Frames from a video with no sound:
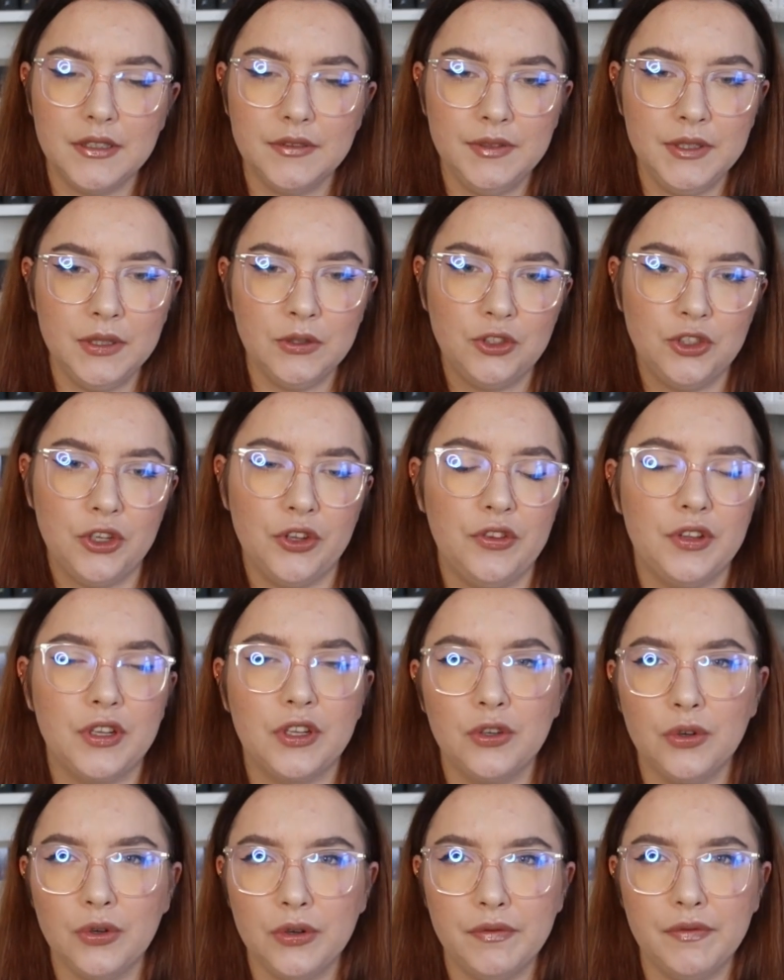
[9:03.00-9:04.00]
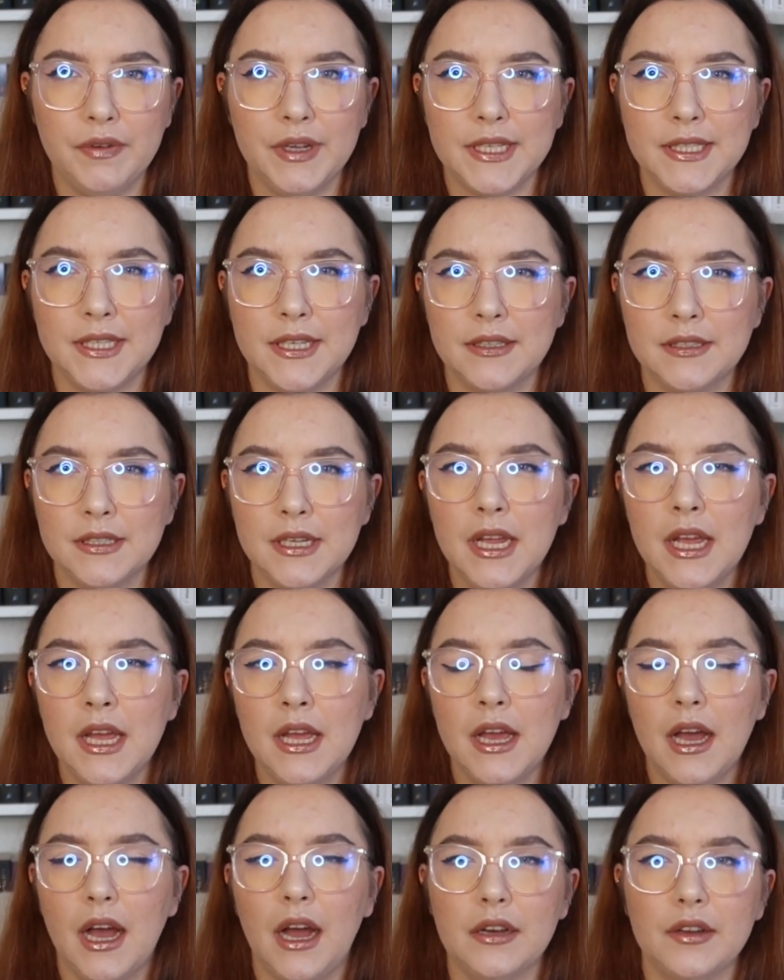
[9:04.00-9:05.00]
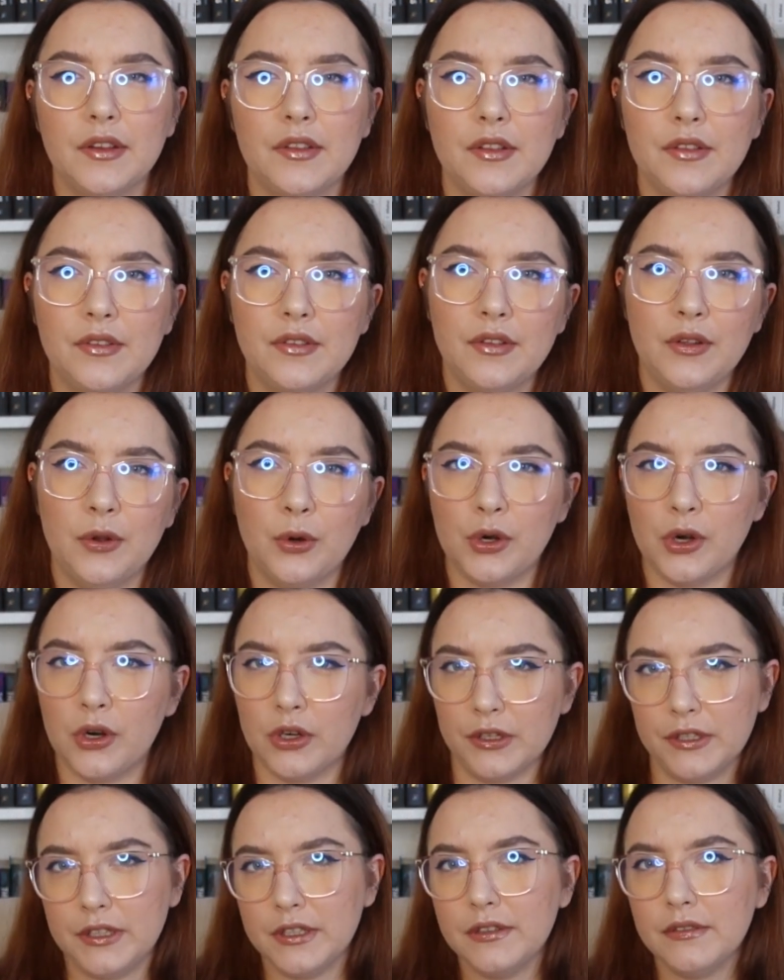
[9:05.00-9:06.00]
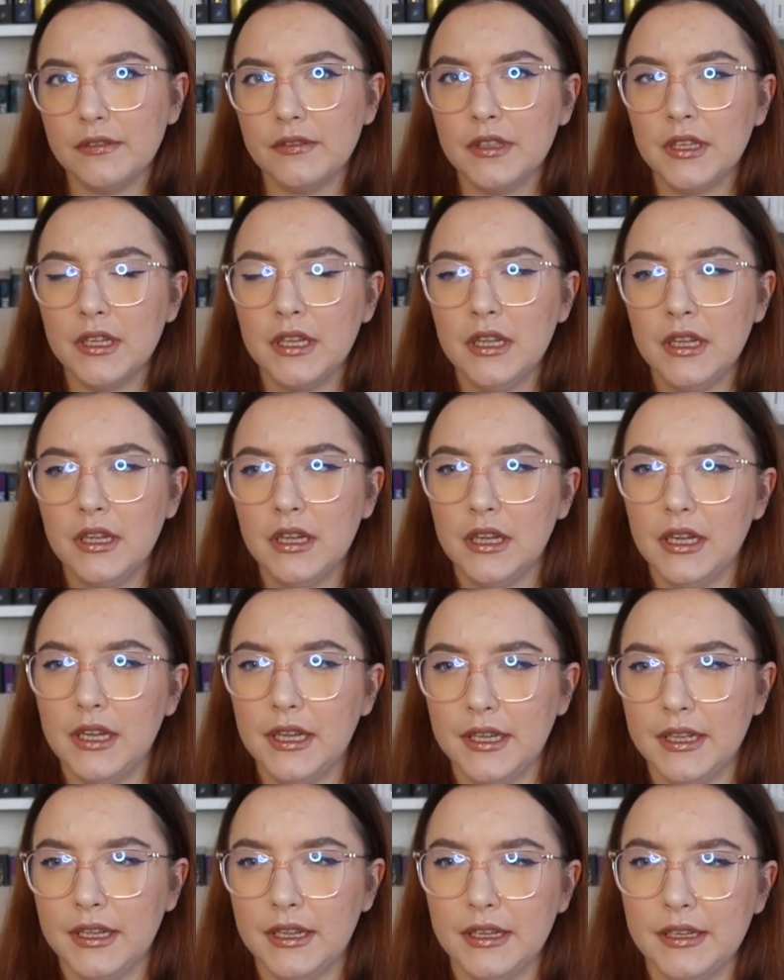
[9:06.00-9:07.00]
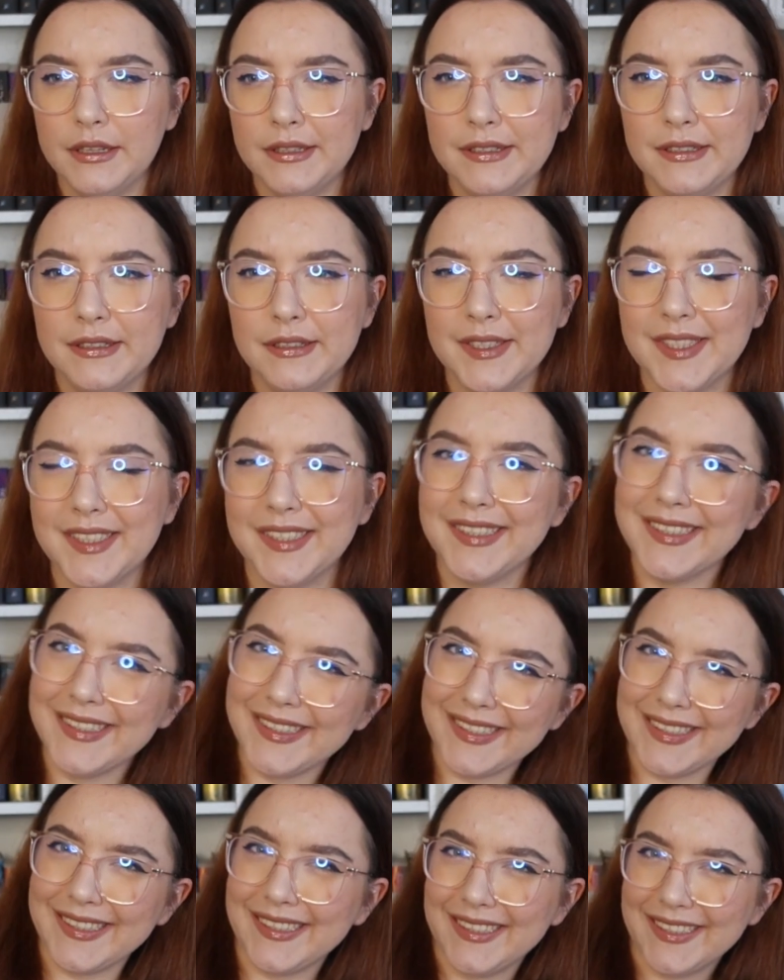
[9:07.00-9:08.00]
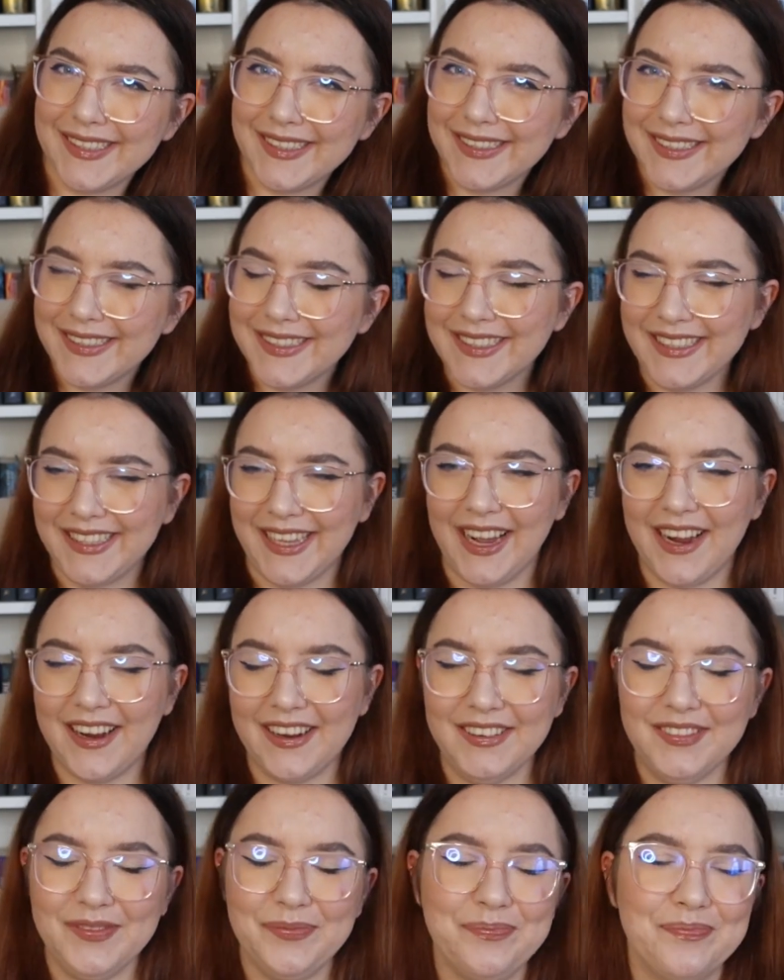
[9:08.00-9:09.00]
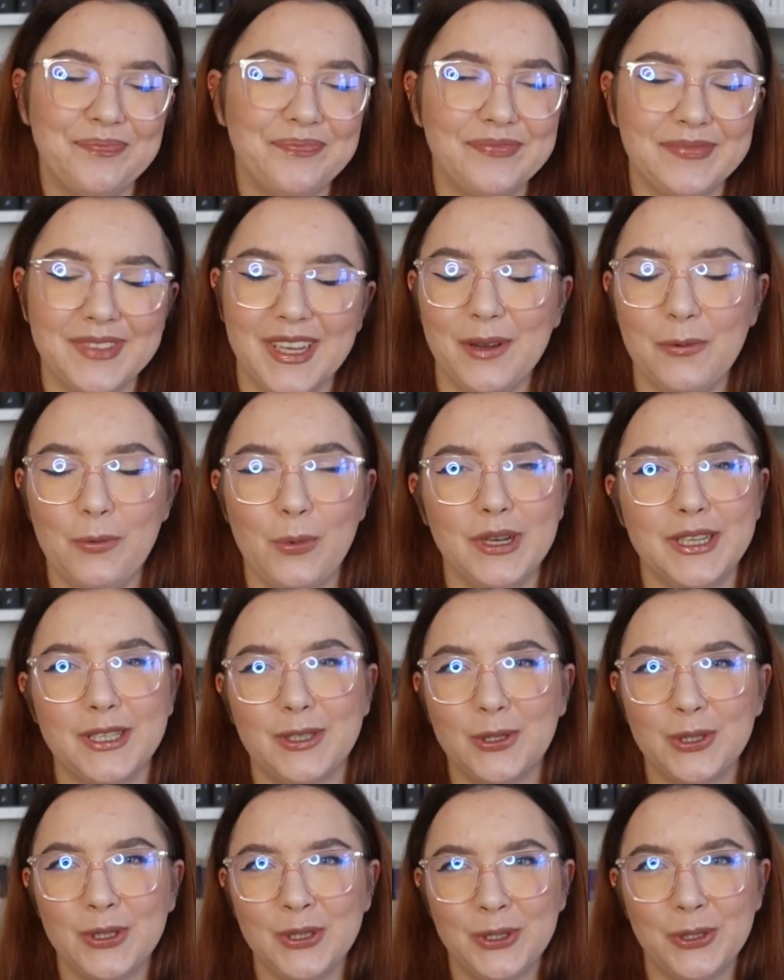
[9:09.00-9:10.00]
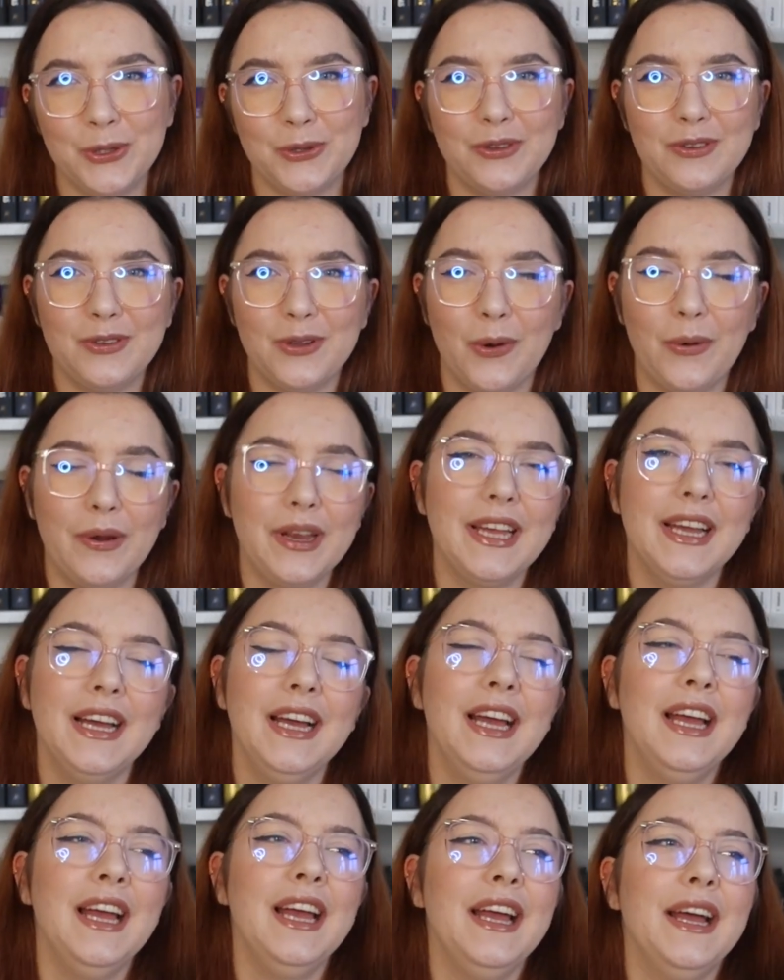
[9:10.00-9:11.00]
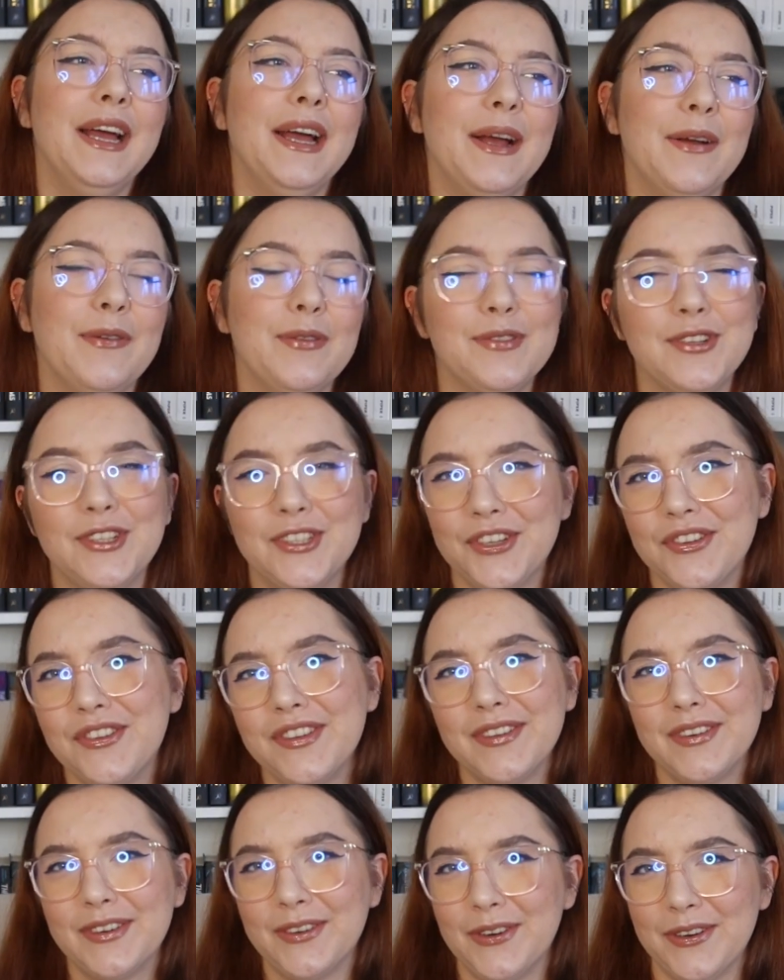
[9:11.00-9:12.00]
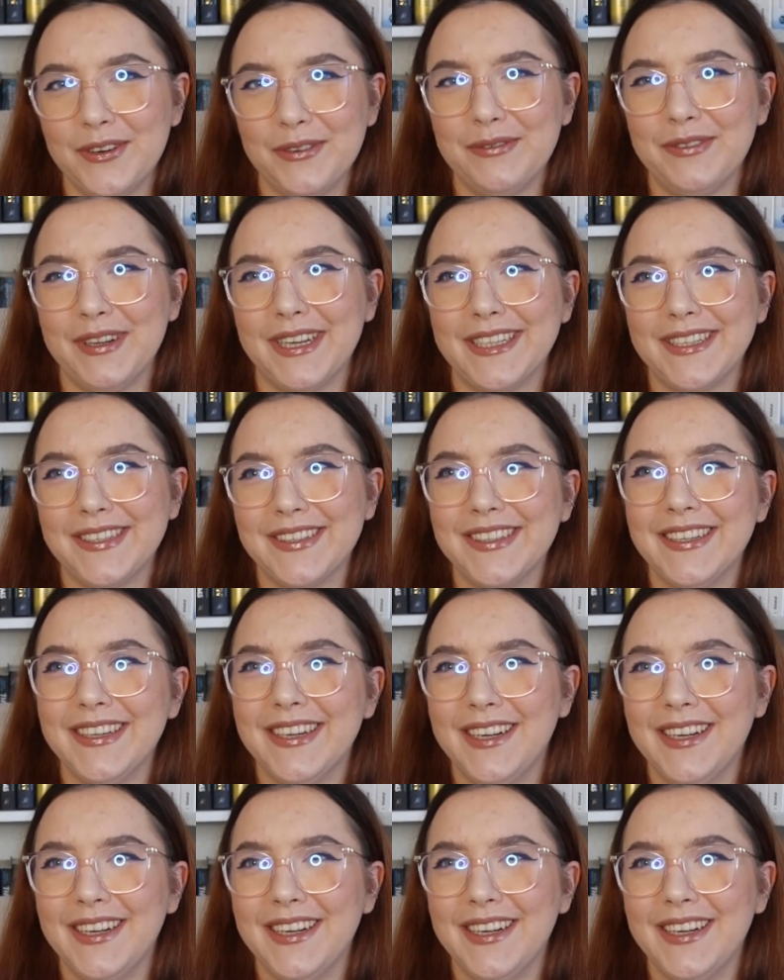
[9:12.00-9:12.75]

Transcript: If you just ignore the fact that Hades is her uncle. And yeah, what a good story. Just ignore the fact.